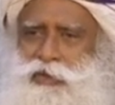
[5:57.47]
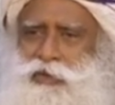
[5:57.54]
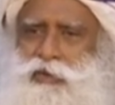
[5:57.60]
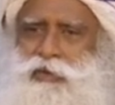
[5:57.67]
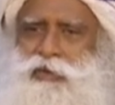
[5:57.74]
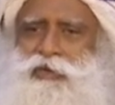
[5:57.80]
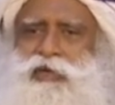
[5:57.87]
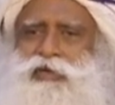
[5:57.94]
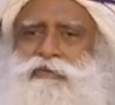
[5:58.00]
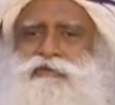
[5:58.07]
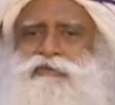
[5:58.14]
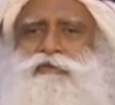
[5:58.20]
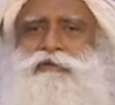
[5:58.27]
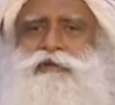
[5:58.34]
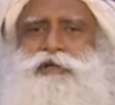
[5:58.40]
only
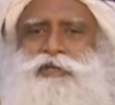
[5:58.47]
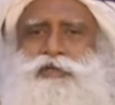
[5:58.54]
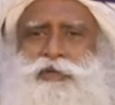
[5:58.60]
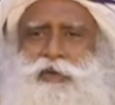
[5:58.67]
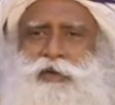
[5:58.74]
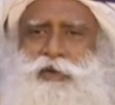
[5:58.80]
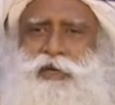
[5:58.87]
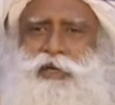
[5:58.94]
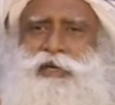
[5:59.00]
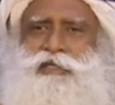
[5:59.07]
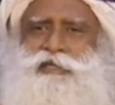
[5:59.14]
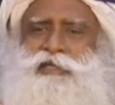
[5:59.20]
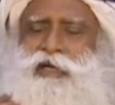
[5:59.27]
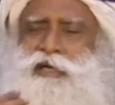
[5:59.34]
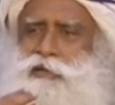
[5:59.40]
4 years old and he's
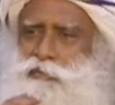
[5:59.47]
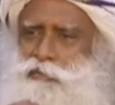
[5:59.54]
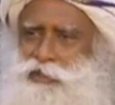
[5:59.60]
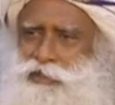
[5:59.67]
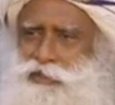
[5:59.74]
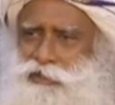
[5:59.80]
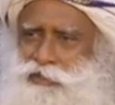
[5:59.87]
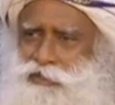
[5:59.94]
got a beard?